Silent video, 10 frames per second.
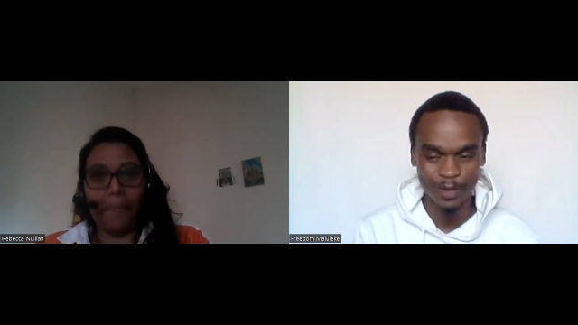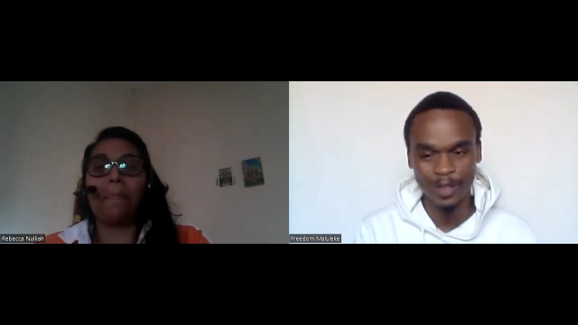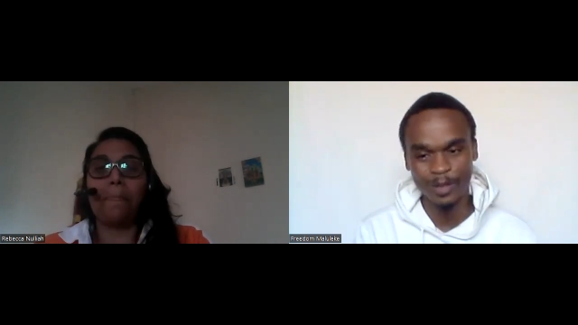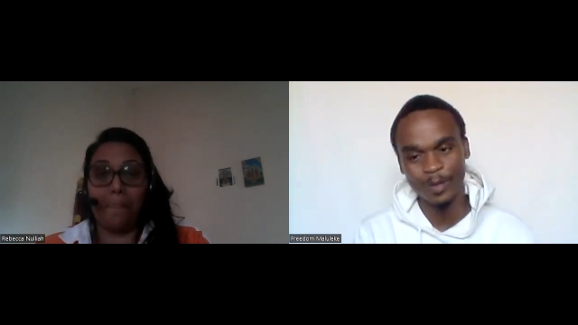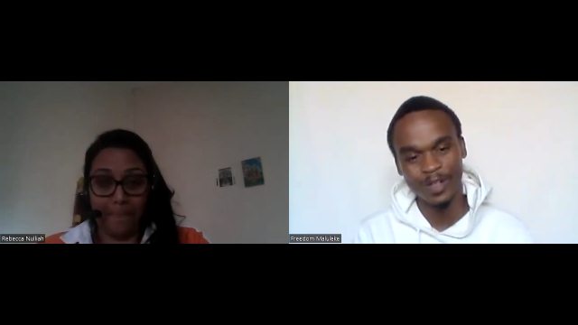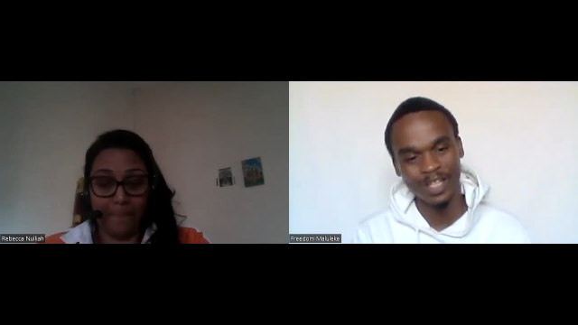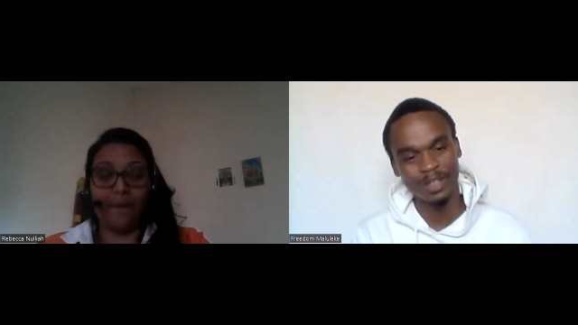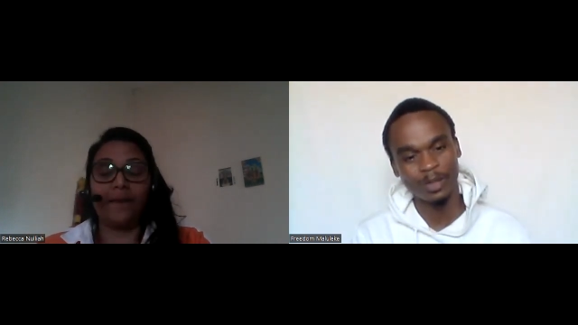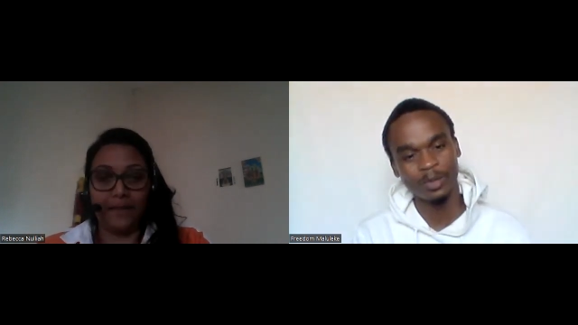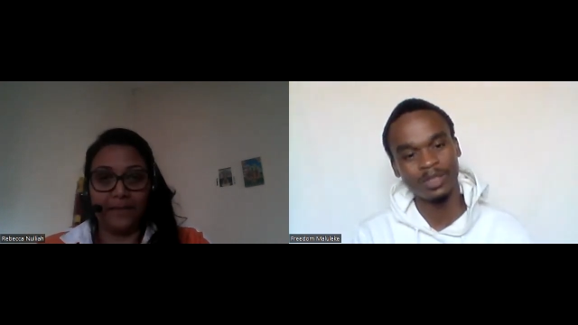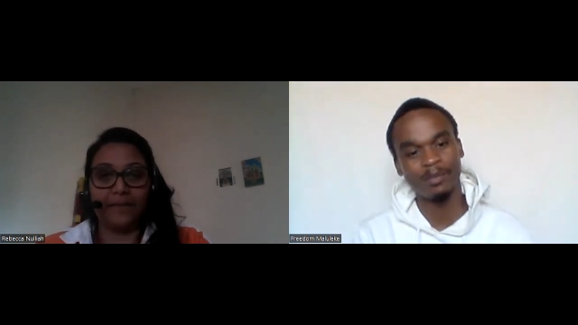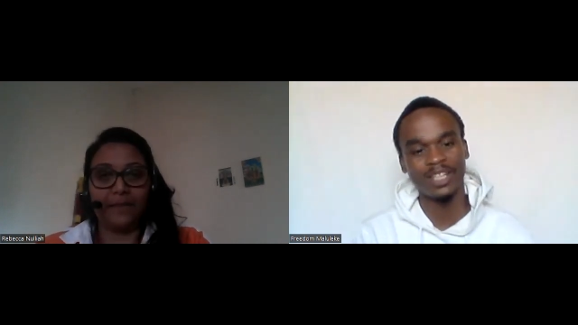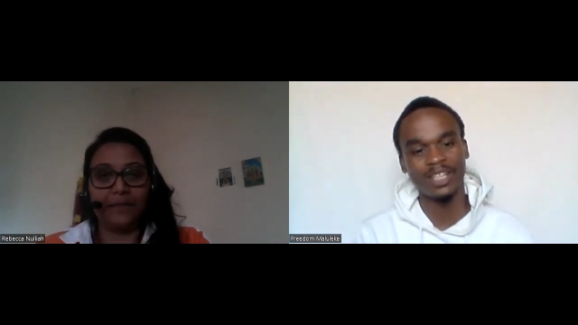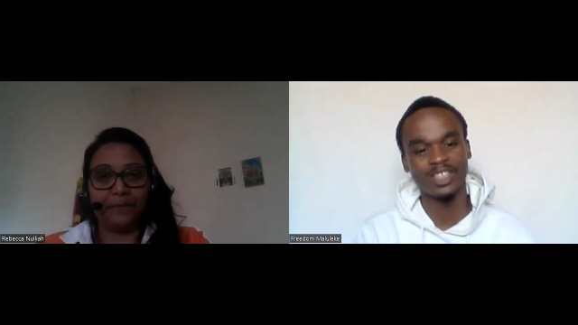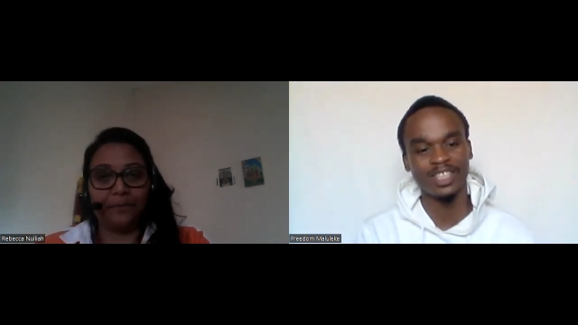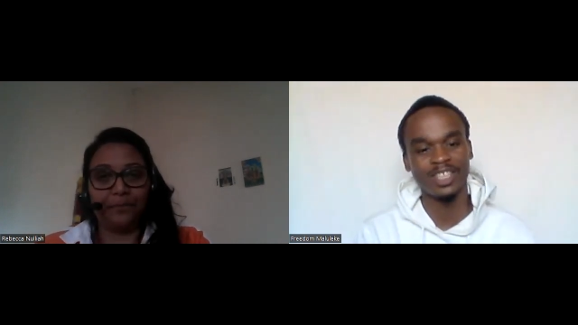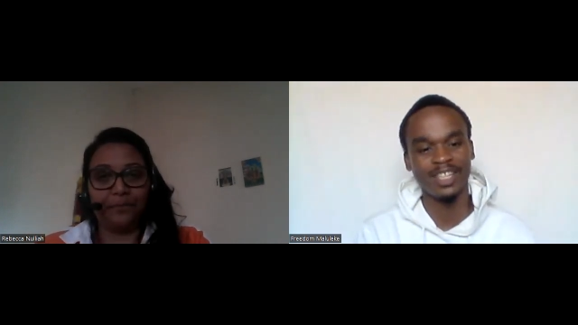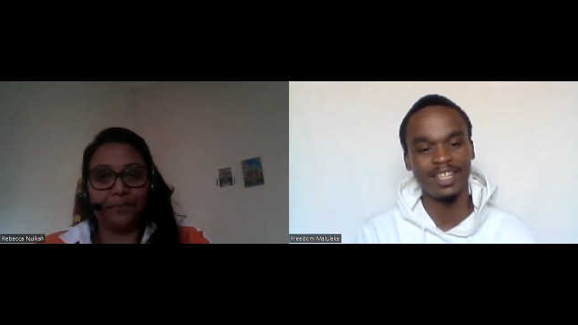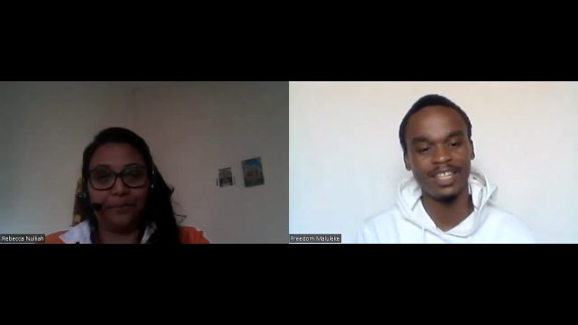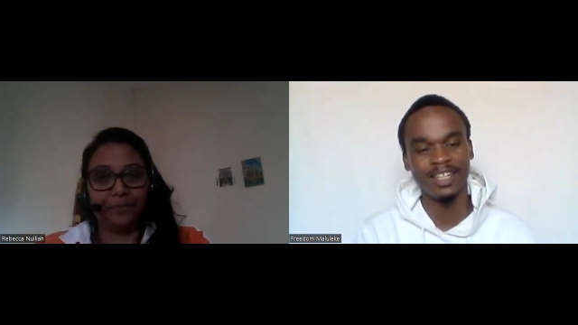Speaker 1: who are going through depression,
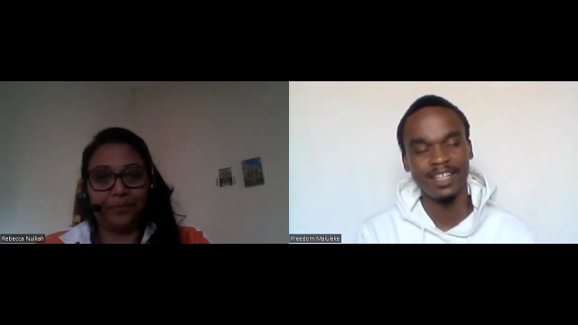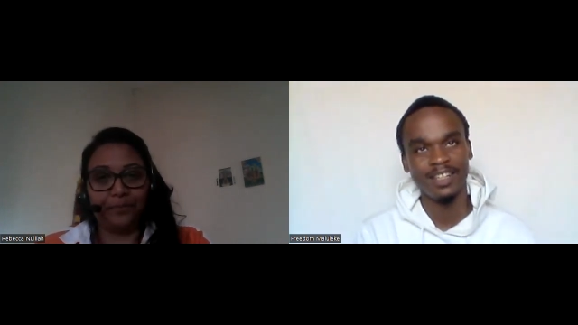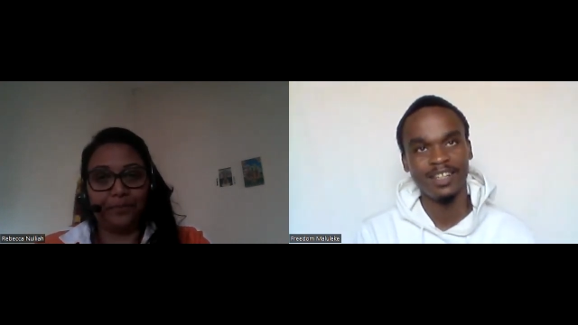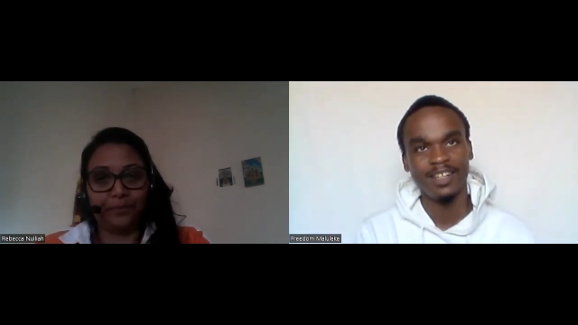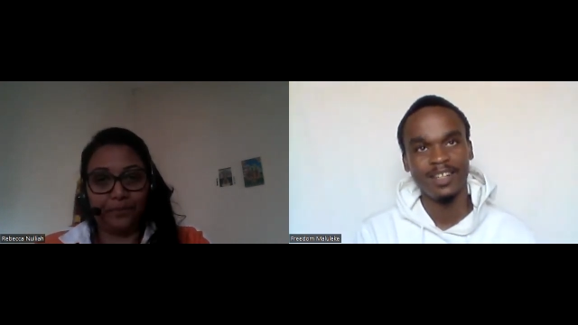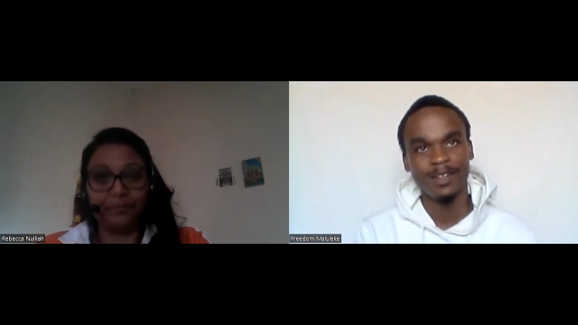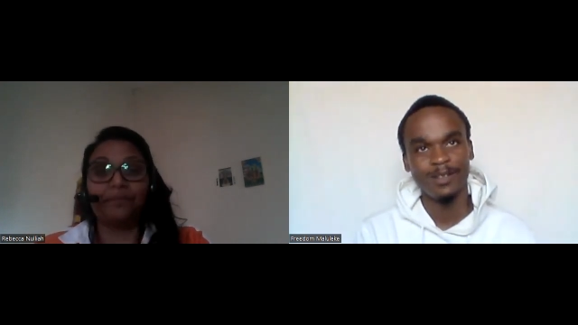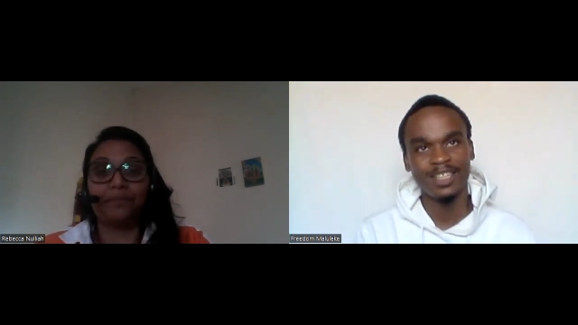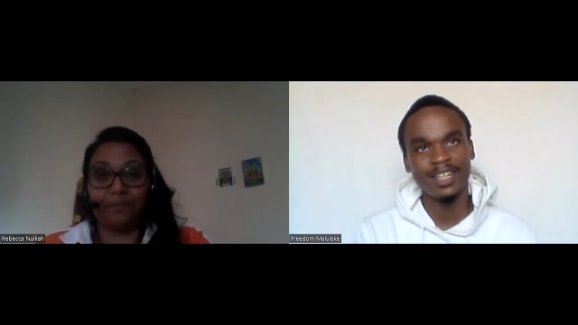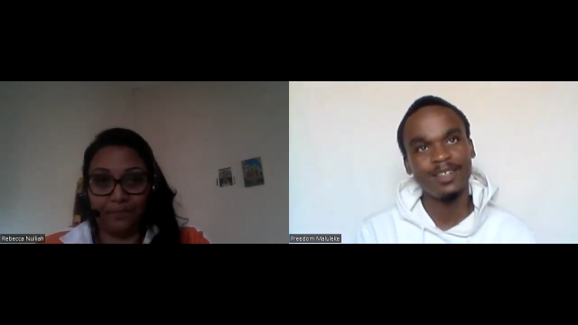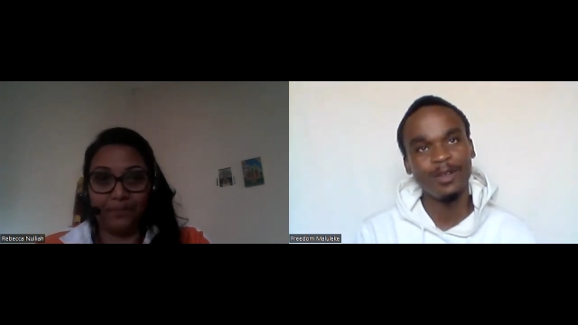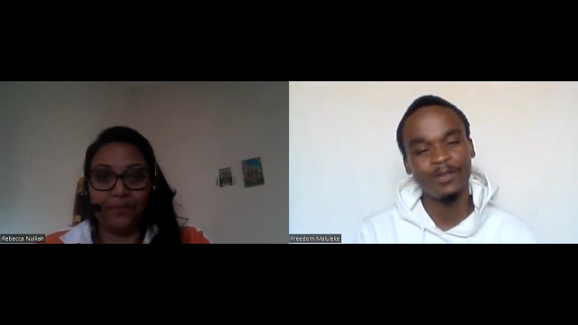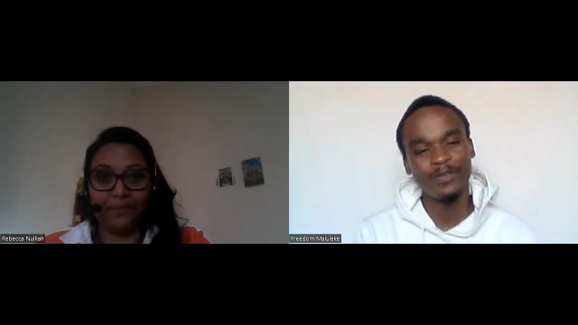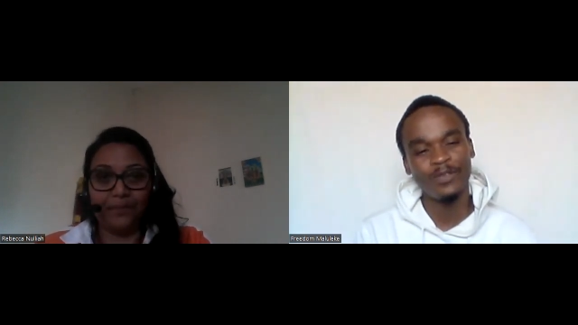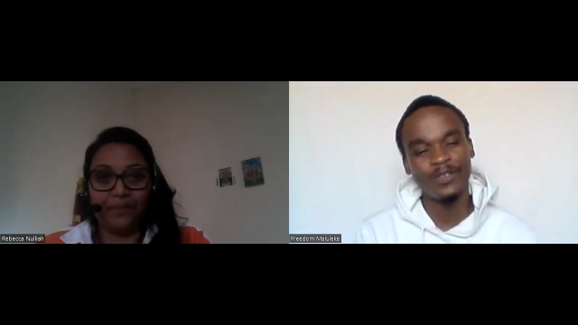what kind of